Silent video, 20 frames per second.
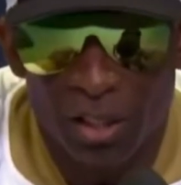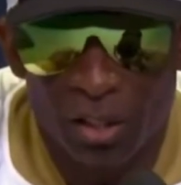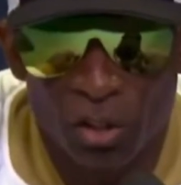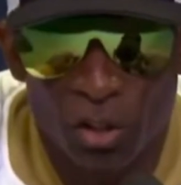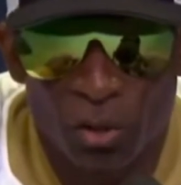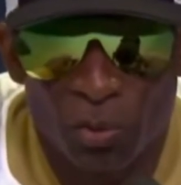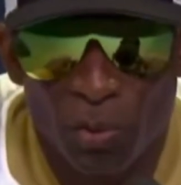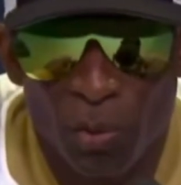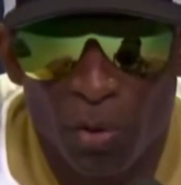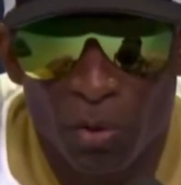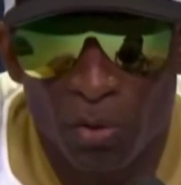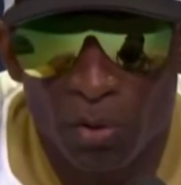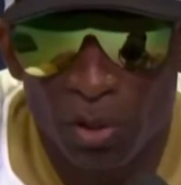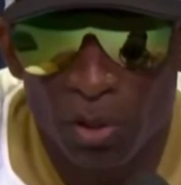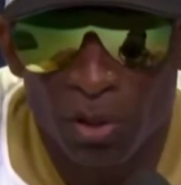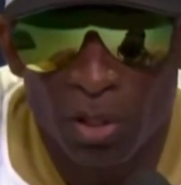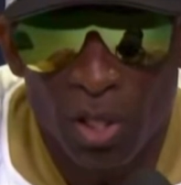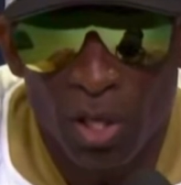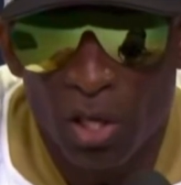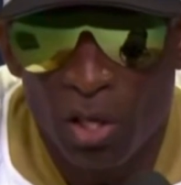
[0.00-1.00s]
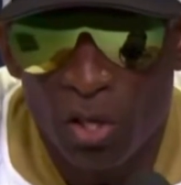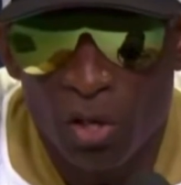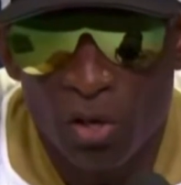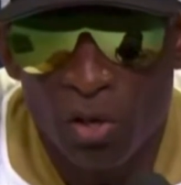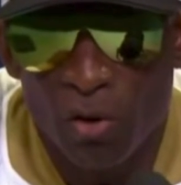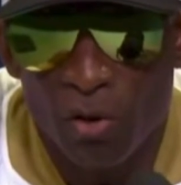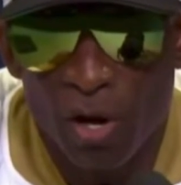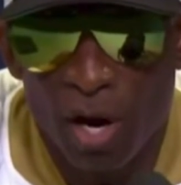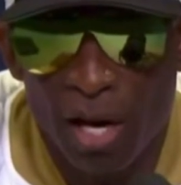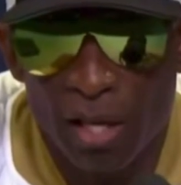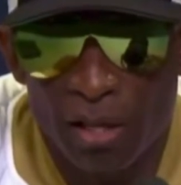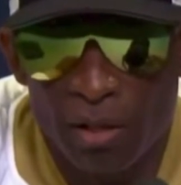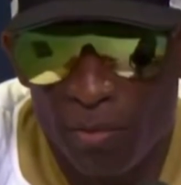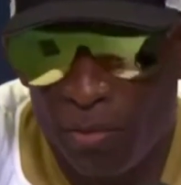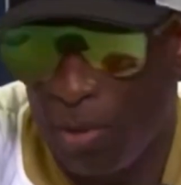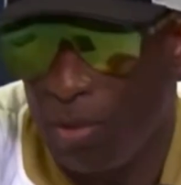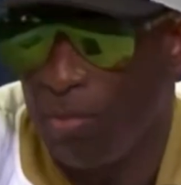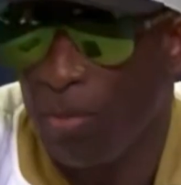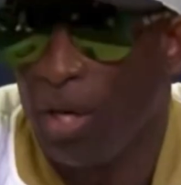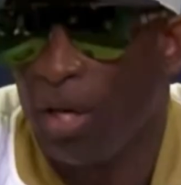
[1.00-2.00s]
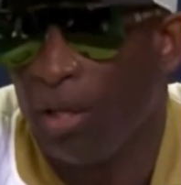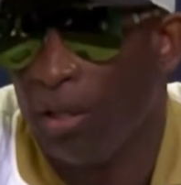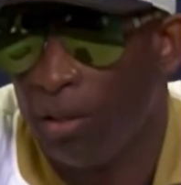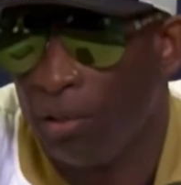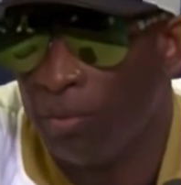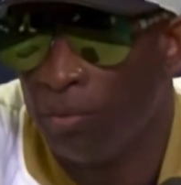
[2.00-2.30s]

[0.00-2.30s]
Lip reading: into sports is, you don't have to be me.